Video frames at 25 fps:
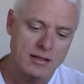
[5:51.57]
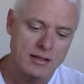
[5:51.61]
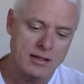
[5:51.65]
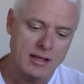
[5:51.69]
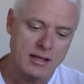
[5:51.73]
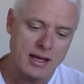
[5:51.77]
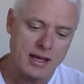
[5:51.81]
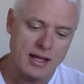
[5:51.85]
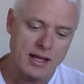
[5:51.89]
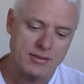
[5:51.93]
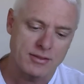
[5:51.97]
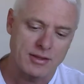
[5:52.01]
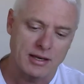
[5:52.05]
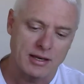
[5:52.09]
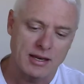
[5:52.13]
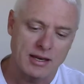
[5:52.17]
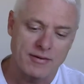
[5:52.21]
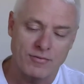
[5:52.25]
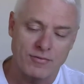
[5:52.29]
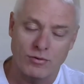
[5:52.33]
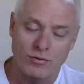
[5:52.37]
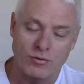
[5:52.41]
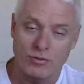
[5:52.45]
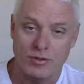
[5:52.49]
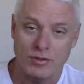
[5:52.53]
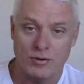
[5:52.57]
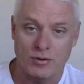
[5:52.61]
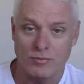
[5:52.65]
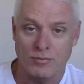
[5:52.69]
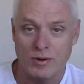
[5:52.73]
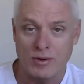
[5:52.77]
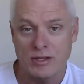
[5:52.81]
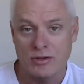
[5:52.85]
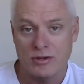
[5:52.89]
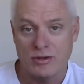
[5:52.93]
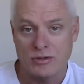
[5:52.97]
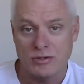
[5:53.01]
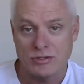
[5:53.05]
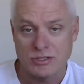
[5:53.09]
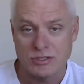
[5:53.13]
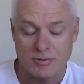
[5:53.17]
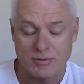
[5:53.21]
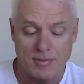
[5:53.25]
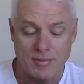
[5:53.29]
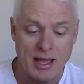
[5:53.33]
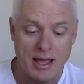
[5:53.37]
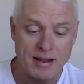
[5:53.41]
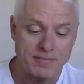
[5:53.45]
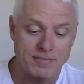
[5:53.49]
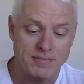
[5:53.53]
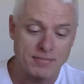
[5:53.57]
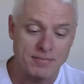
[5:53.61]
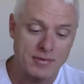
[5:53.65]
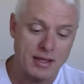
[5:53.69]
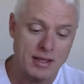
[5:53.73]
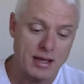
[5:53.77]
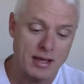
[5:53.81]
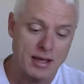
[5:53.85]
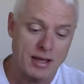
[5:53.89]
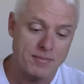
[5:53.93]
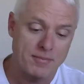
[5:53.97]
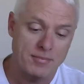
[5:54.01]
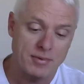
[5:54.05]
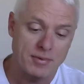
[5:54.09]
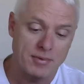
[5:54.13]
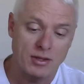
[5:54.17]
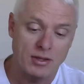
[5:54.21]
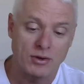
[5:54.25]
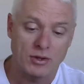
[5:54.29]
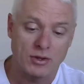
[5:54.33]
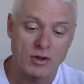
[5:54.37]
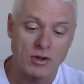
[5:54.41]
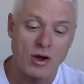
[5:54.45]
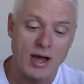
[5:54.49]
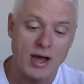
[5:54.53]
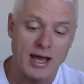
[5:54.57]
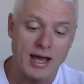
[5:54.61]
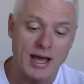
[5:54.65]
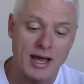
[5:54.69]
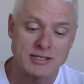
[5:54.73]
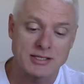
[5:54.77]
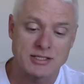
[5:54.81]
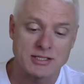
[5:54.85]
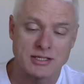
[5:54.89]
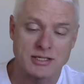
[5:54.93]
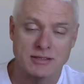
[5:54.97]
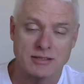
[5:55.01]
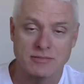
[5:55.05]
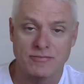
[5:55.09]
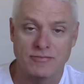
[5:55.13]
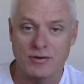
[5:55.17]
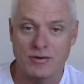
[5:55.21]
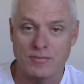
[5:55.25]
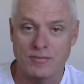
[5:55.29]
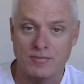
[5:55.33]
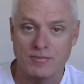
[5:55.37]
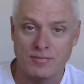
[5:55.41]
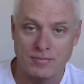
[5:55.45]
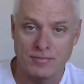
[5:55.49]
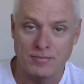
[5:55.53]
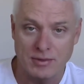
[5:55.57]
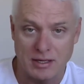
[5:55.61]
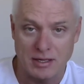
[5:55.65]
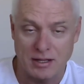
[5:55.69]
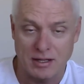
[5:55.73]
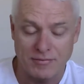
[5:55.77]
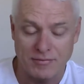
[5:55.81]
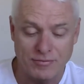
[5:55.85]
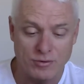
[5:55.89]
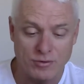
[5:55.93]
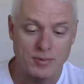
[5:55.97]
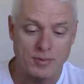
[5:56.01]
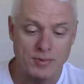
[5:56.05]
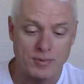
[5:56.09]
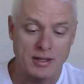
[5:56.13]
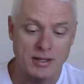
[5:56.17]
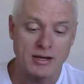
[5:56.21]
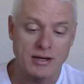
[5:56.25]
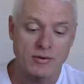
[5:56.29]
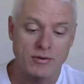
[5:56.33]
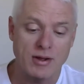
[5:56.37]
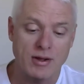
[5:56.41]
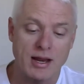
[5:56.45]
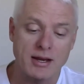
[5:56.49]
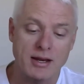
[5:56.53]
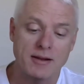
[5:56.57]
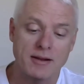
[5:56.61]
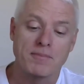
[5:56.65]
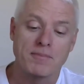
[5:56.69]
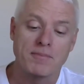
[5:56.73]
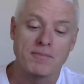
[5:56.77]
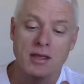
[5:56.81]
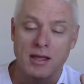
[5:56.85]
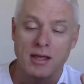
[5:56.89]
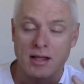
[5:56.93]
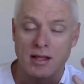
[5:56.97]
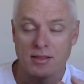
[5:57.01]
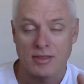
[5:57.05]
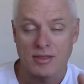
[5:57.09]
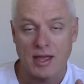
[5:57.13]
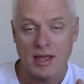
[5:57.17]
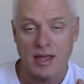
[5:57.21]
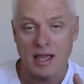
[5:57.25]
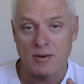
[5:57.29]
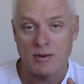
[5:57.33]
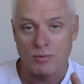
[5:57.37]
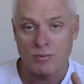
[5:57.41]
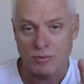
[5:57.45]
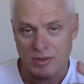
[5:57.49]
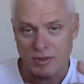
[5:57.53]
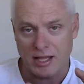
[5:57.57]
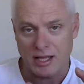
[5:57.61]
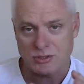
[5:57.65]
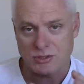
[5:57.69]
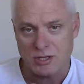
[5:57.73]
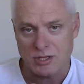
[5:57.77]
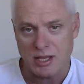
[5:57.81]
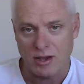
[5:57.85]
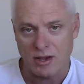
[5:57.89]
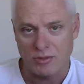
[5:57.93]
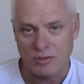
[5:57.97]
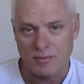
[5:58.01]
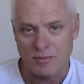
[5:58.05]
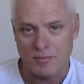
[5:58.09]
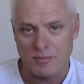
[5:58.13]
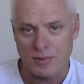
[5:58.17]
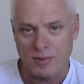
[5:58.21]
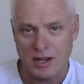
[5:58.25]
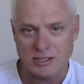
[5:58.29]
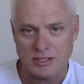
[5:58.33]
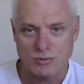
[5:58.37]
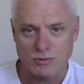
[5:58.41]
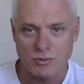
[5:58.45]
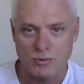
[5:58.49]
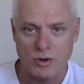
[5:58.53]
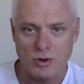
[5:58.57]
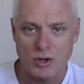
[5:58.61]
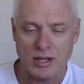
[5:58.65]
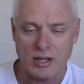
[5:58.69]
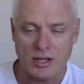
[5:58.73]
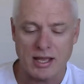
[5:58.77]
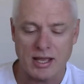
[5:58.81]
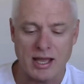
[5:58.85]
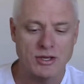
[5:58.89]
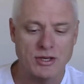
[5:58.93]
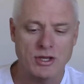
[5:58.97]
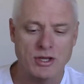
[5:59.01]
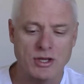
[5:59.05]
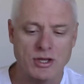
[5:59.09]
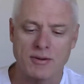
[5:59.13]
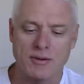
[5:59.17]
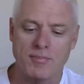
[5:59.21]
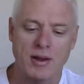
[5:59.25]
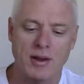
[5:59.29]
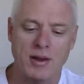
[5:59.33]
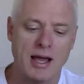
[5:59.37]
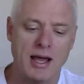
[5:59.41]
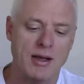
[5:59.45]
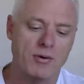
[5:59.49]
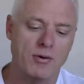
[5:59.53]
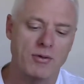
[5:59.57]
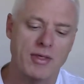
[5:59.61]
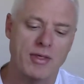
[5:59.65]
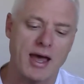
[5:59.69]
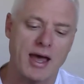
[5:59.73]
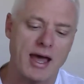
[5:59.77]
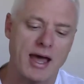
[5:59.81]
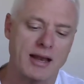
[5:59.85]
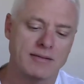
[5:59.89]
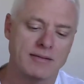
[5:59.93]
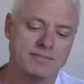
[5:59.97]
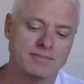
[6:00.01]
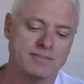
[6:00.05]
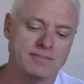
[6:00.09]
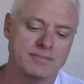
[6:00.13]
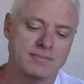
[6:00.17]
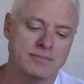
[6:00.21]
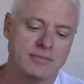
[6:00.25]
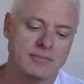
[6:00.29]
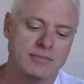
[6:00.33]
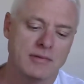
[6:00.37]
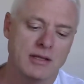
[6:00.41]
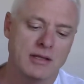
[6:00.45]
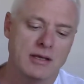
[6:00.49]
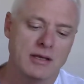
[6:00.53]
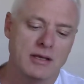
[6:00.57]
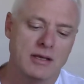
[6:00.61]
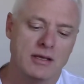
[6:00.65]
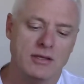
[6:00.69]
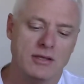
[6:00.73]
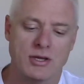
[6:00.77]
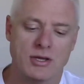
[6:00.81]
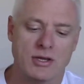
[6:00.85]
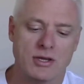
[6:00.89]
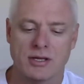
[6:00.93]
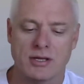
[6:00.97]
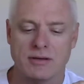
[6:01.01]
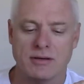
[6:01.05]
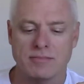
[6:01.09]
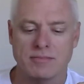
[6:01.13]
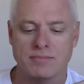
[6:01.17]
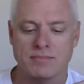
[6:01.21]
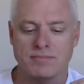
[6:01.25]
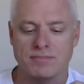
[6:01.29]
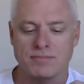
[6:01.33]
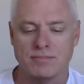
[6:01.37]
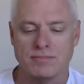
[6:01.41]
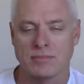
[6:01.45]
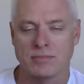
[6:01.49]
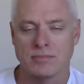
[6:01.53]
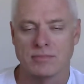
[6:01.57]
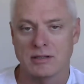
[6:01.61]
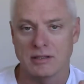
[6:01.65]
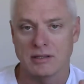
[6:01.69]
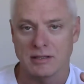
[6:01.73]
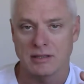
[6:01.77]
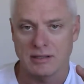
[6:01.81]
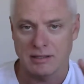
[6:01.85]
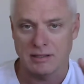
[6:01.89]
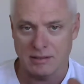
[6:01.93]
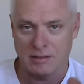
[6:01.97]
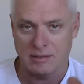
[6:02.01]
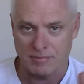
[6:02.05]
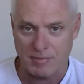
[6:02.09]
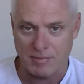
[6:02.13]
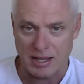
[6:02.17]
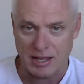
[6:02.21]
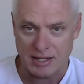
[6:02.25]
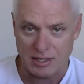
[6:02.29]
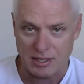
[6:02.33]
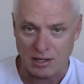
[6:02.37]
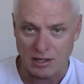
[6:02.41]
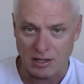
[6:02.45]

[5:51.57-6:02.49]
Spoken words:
at the level that we use them at on the kayaks, and for if you're a beginner at it, that's how the brakes work. And you can play with that. You can make it